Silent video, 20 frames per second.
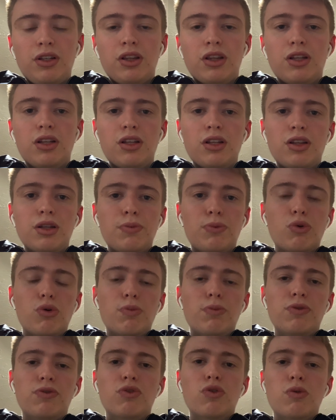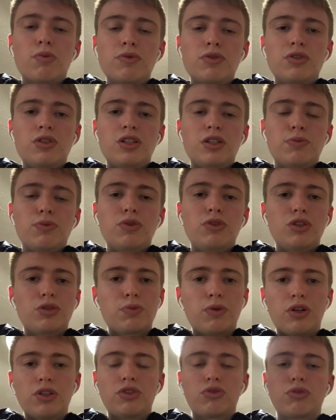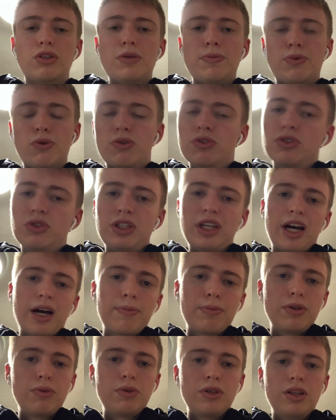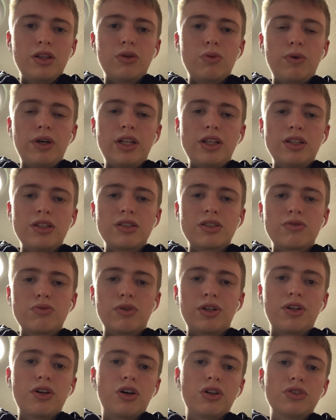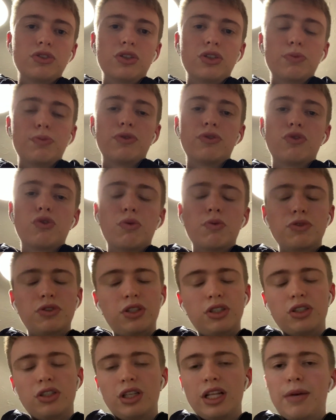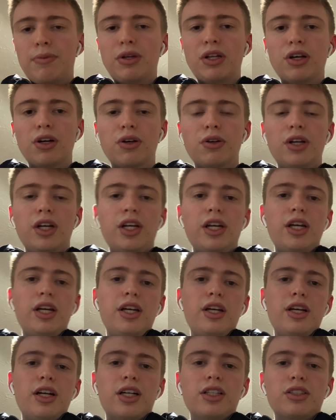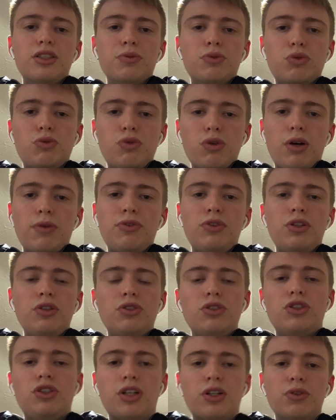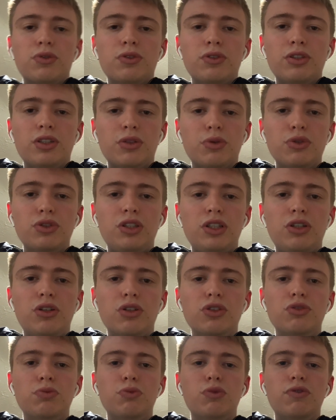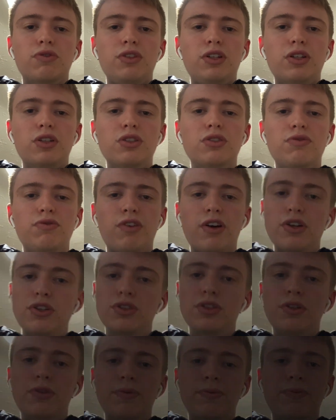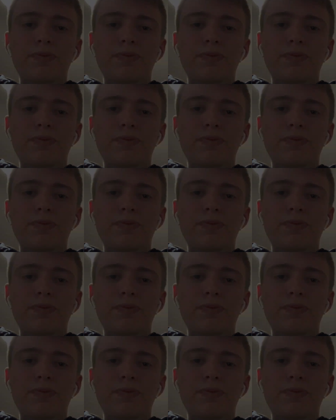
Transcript: and the poor performances? But despite the 3 points, are you happy with the wins regardless of the performances? Let me know, and subscribe if you're new to the channel. And I'll see you guys for more videos very soon.